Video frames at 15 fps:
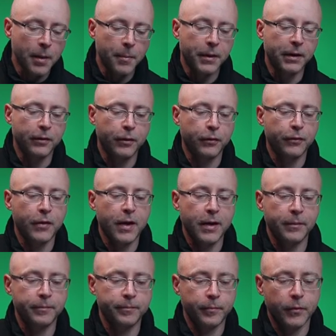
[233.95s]
But this is
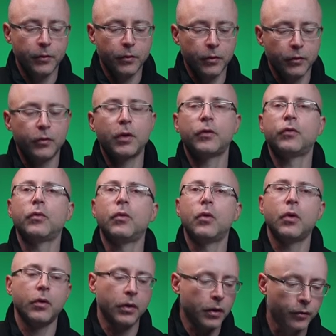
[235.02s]
fine. So it's not too
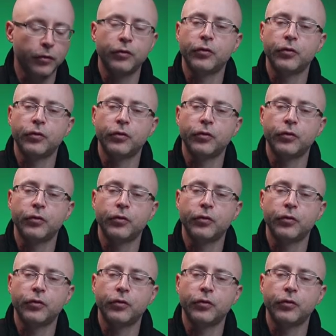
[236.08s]
long or not too